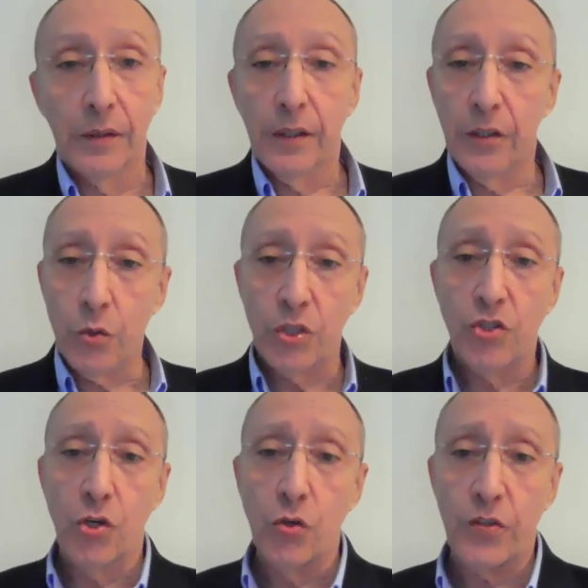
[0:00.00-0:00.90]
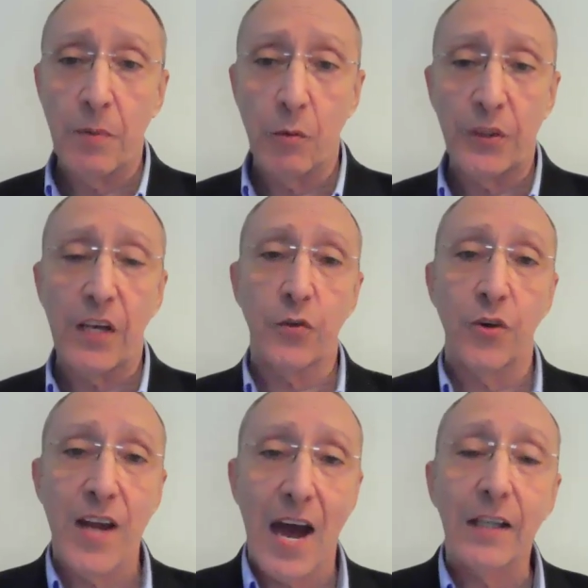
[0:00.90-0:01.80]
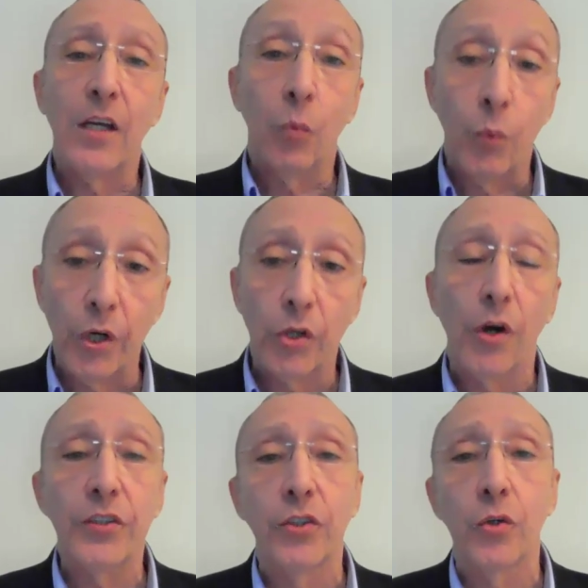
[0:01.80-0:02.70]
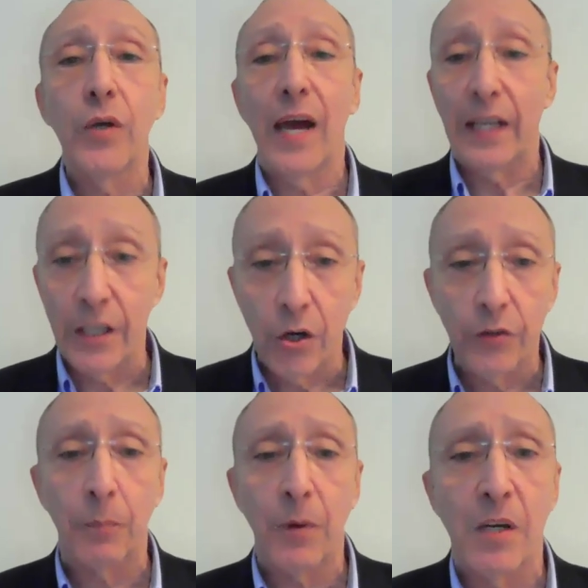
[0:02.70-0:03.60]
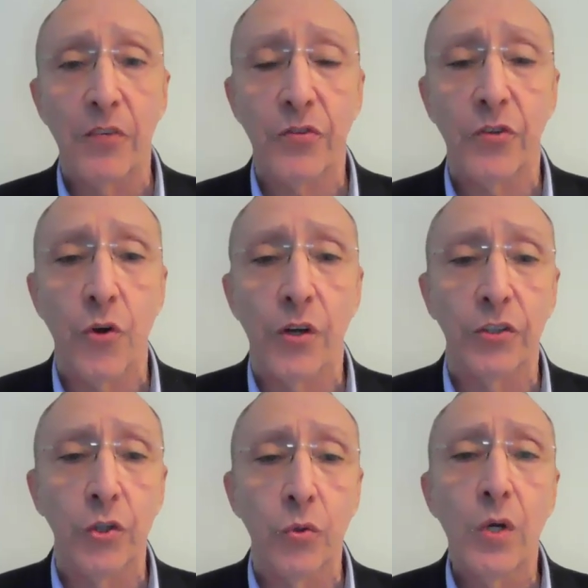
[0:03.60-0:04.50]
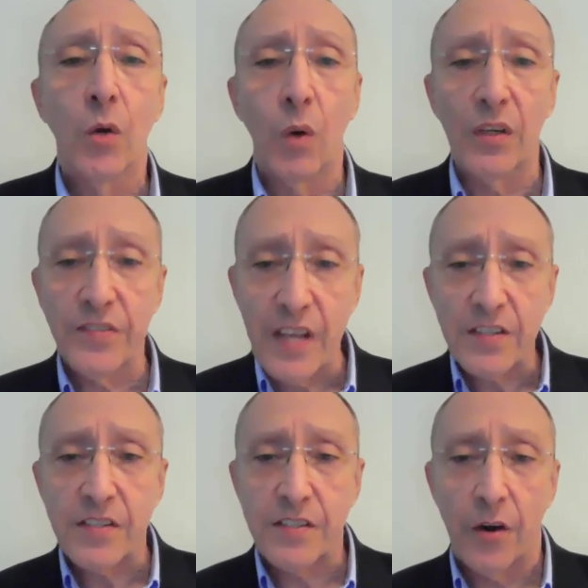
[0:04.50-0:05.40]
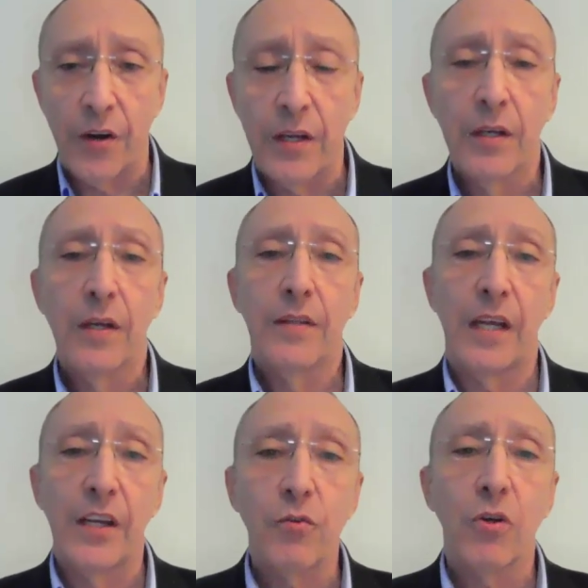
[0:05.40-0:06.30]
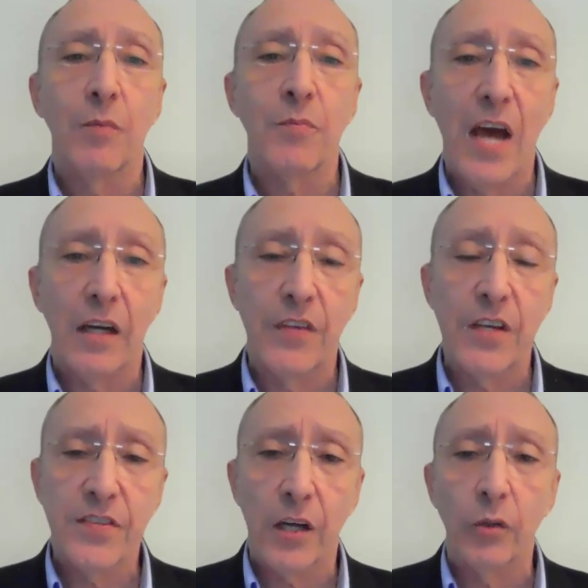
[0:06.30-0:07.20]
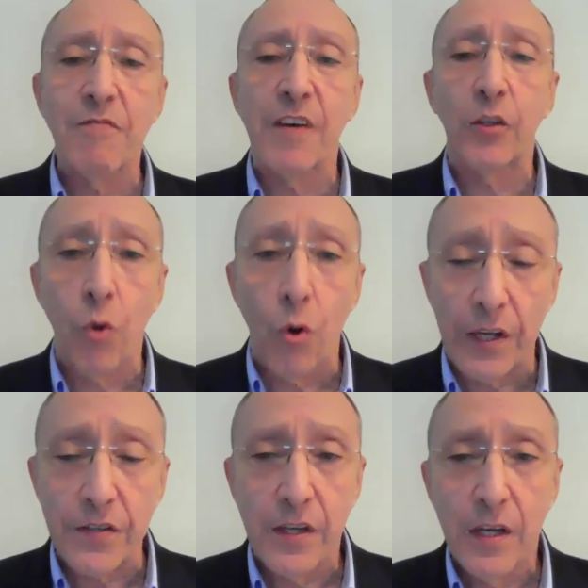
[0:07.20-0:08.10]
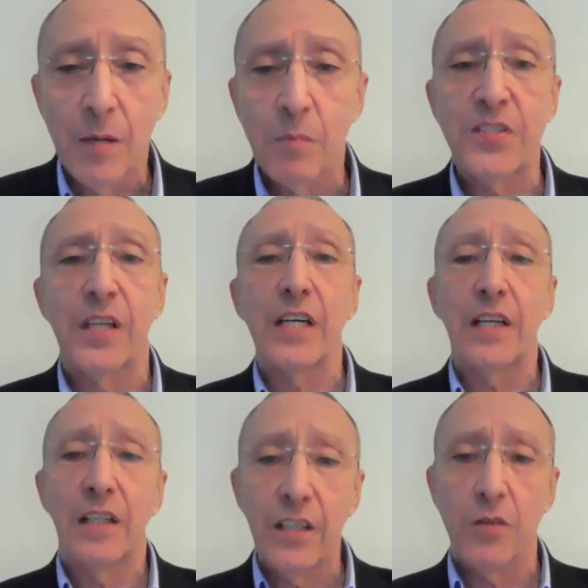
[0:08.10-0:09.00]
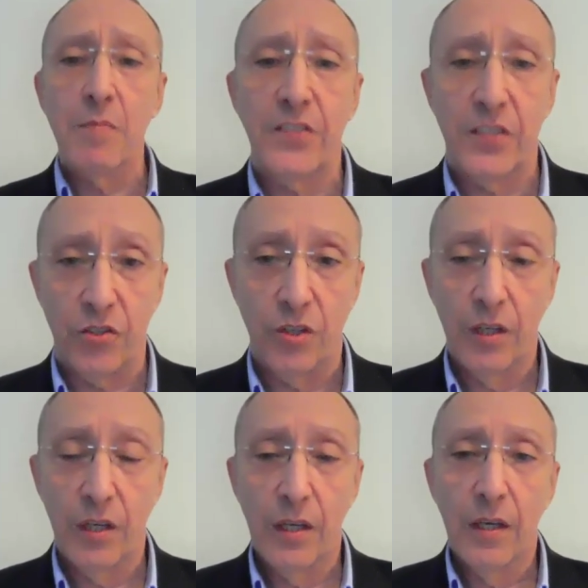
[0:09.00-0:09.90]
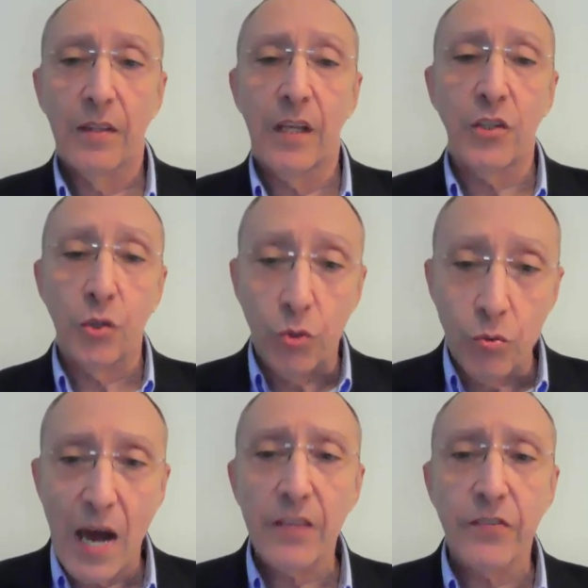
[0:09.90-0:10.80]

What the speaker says: You can choose to be with us or not. We're going to do, and I know the Prime Minister is going to do what is necessary that Israel comes out of this not only victorious, but sending a clear message that you do not